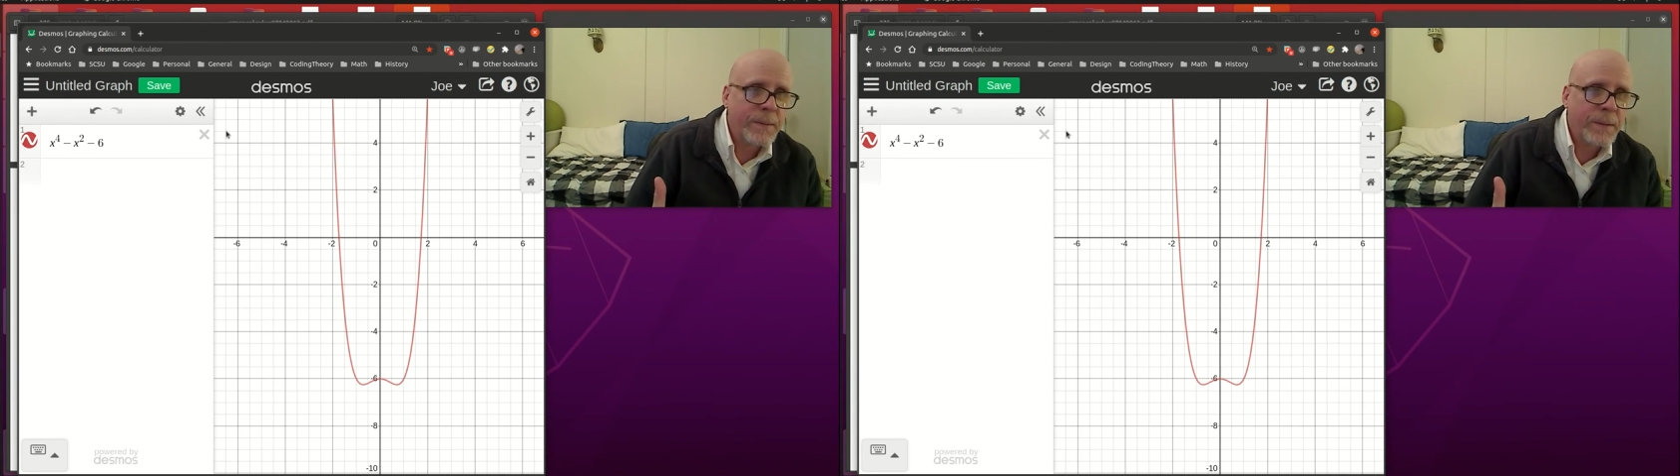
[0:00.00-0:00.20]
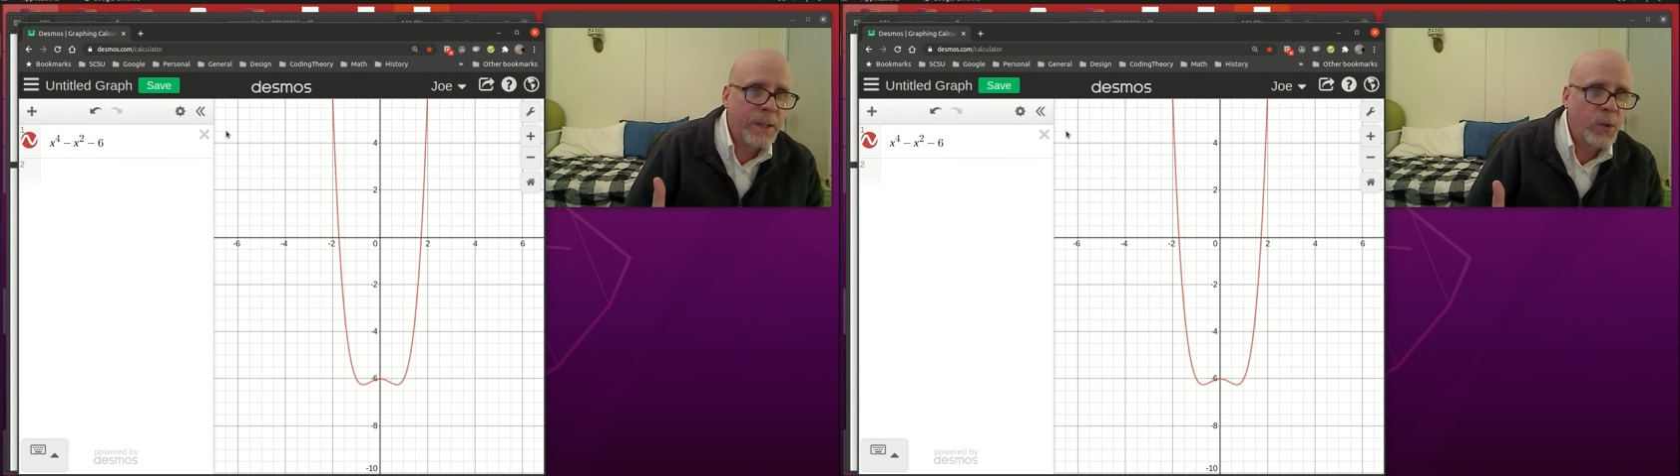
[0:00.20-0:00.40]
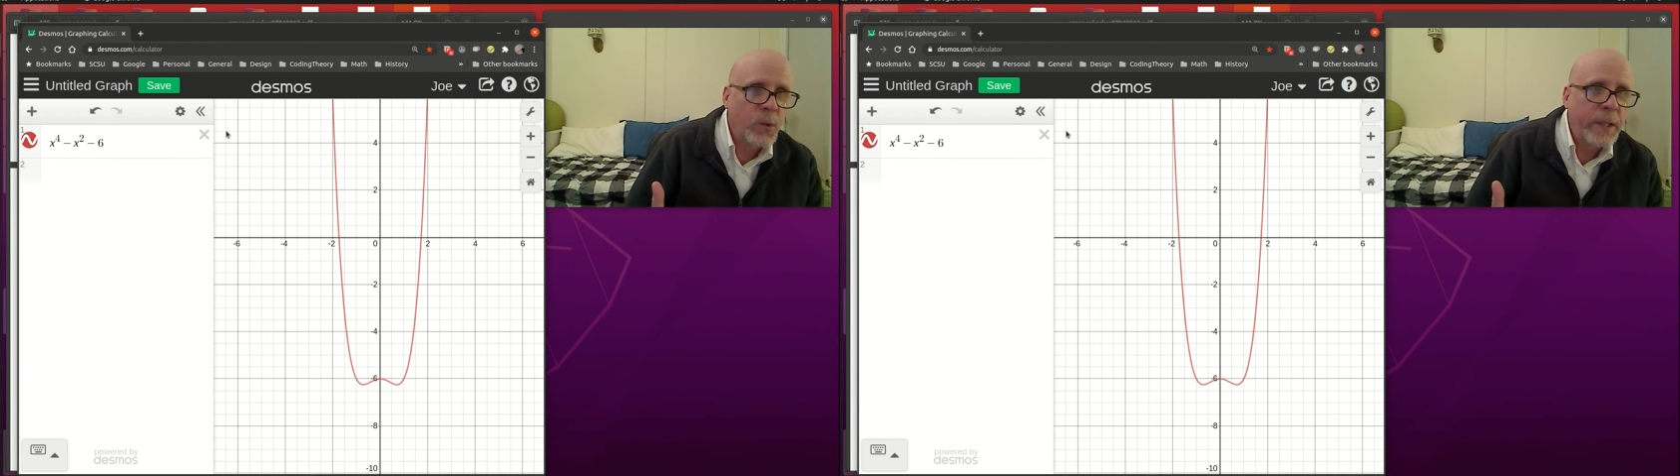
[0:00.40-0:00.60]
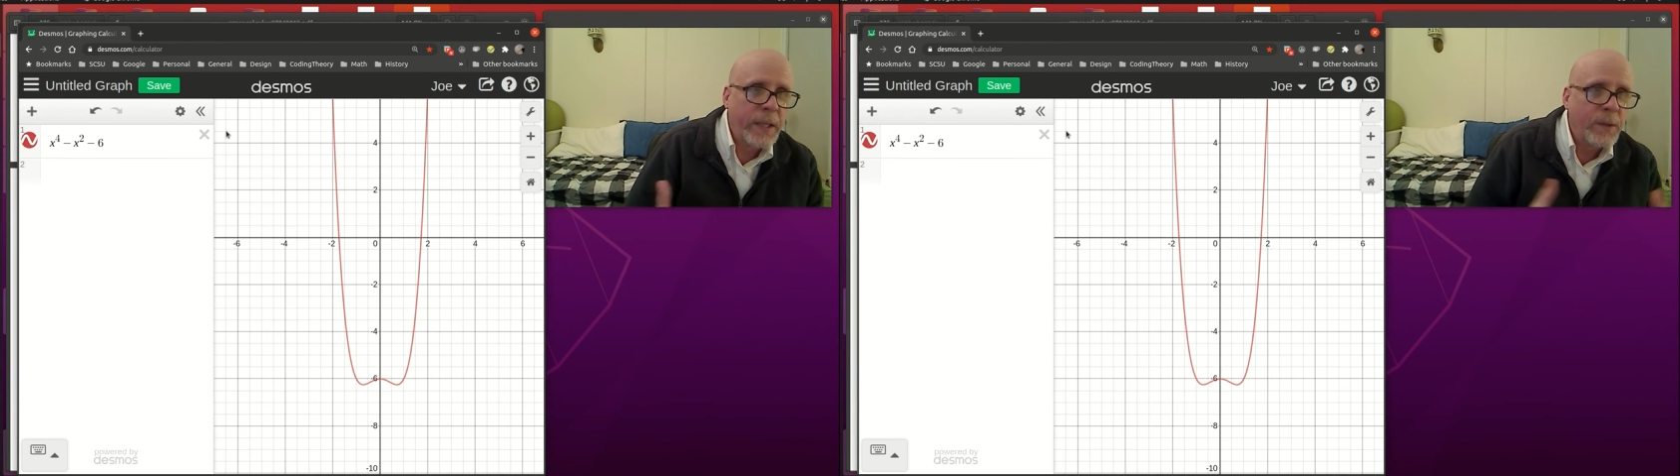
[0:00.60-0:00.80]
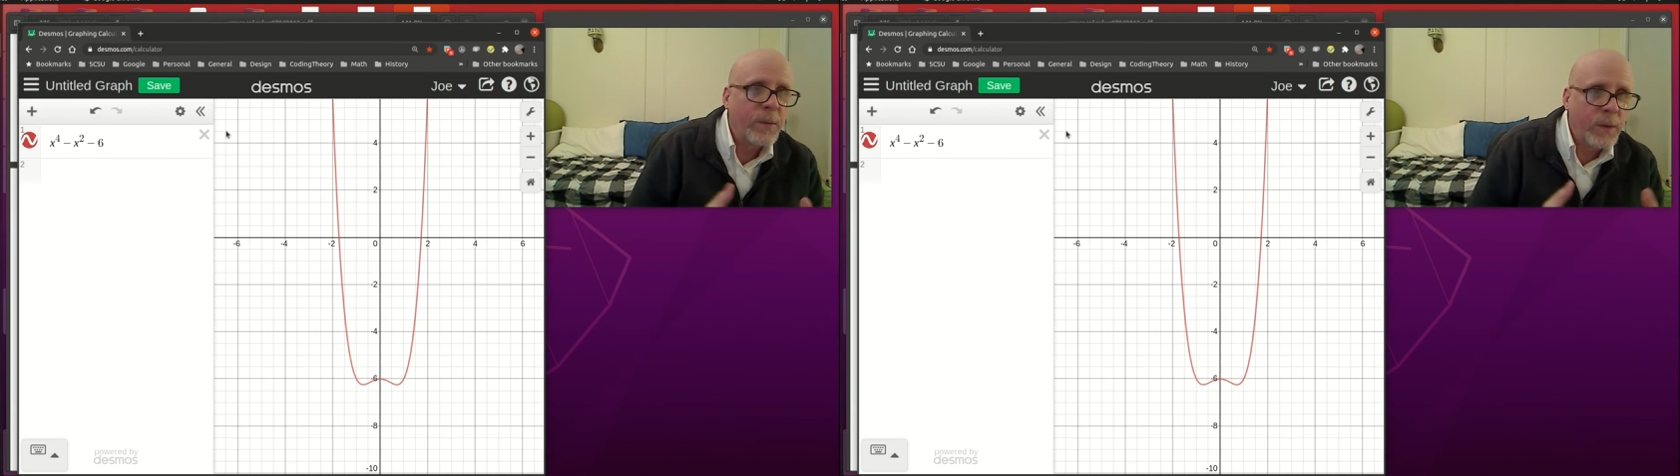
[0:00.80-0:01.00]

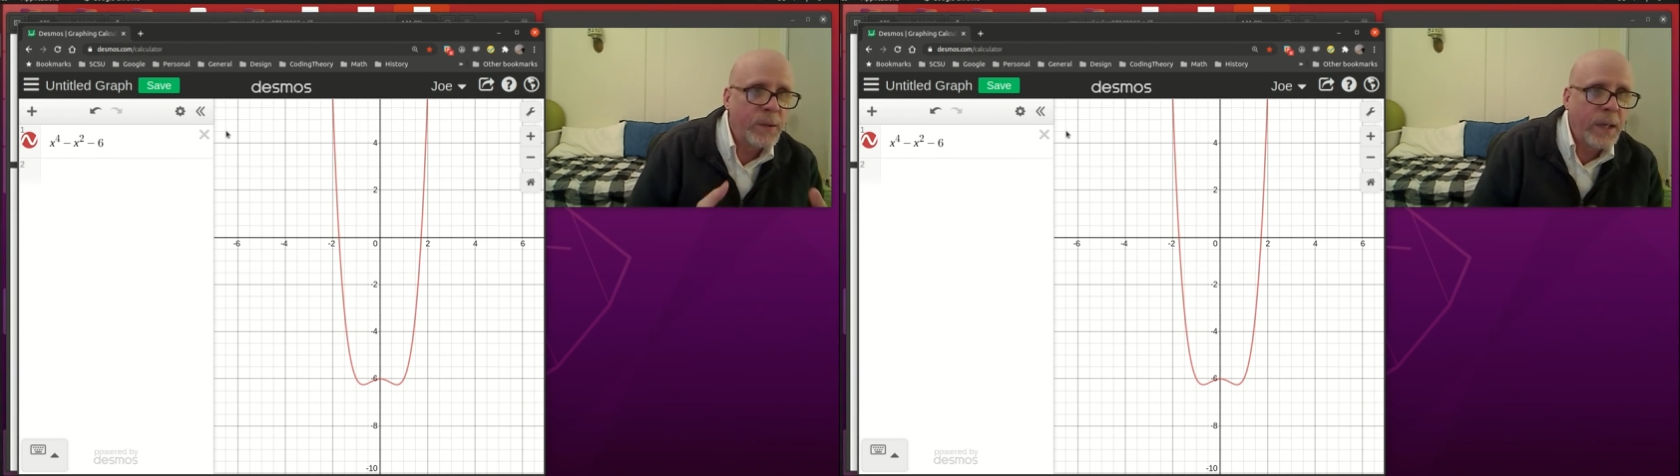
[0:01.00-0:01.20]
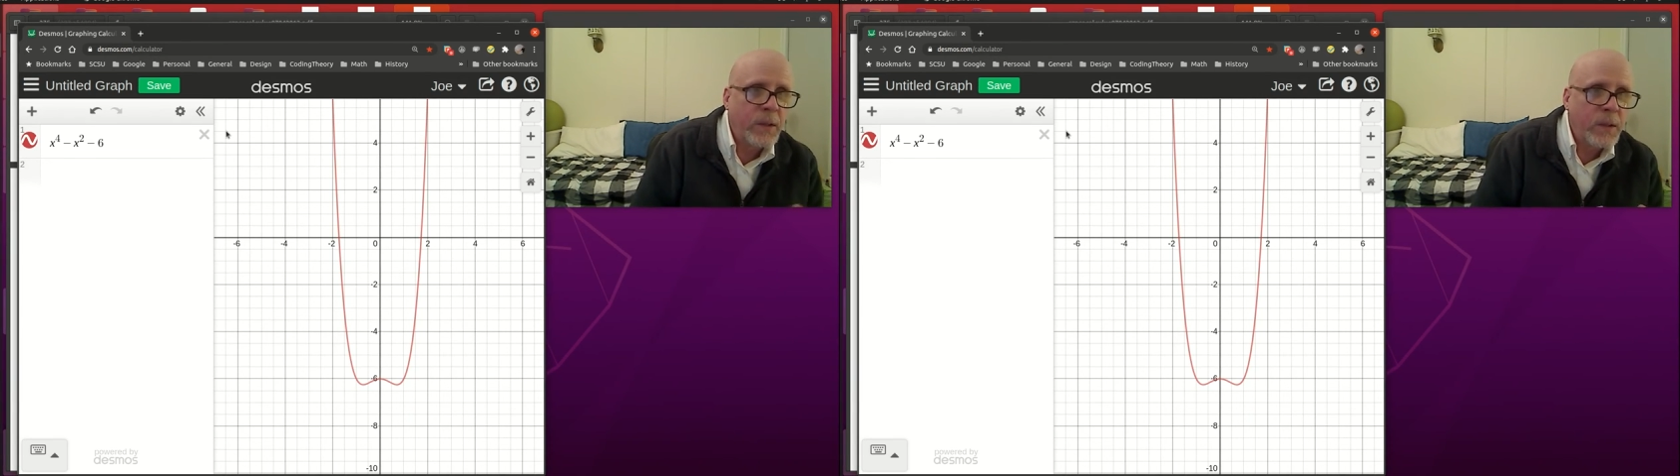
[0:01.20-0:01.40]
degree down to